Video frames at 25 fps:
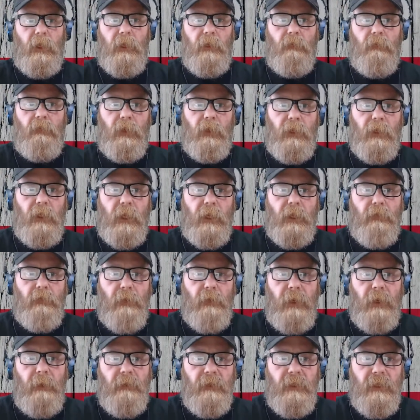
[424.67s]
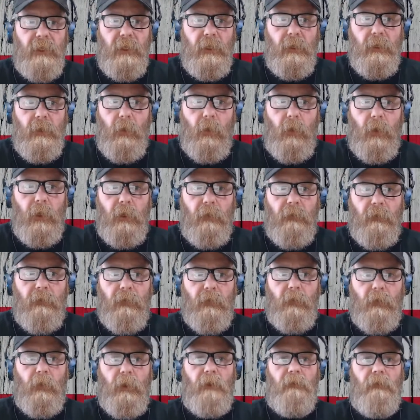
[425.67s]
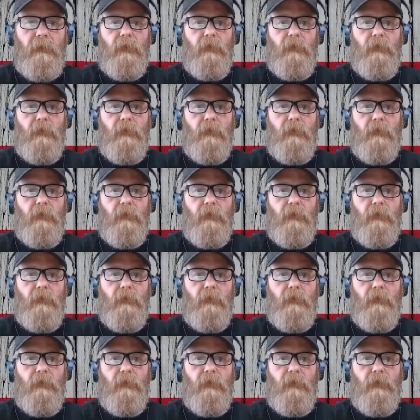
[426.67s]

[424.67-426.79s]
really like grapeseed oil for whatever